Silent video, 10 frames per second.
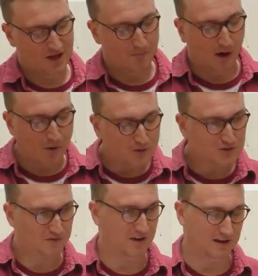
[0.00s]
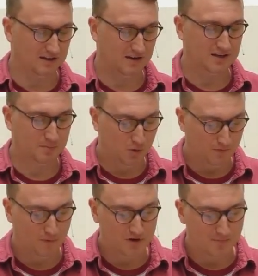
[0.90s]
But I also think it's a more
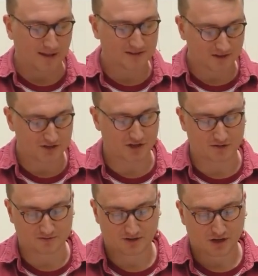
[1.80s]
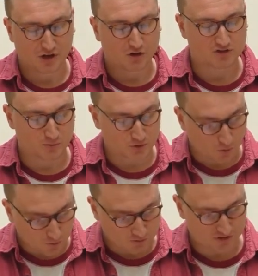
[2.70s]
fundamental issue, because it was
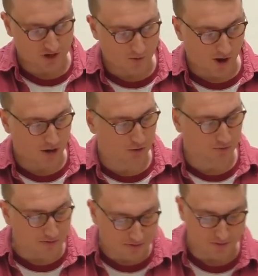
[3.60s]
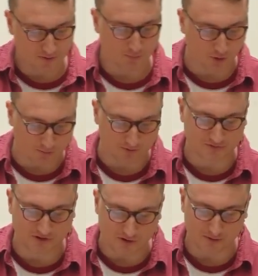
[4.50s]
also a Corinthian problem
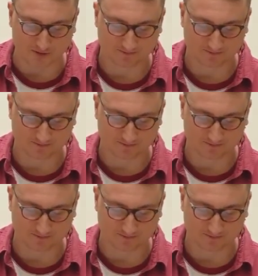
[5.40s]
too.